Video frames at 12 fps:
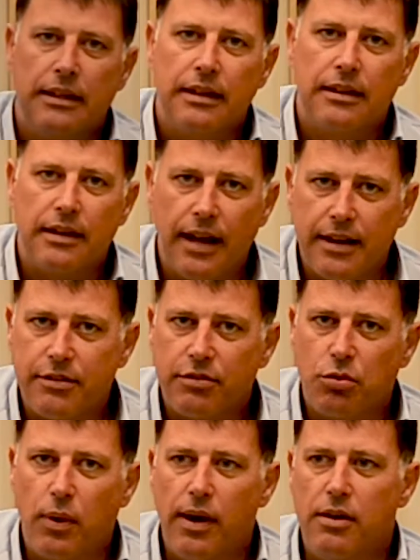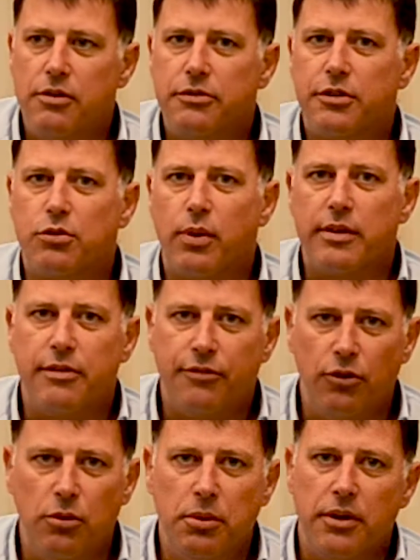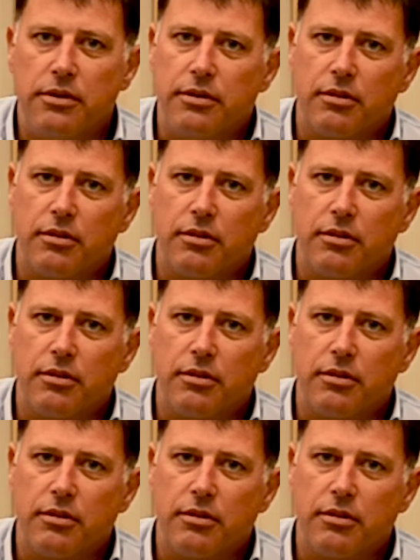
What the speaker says: The next 12 to 24 months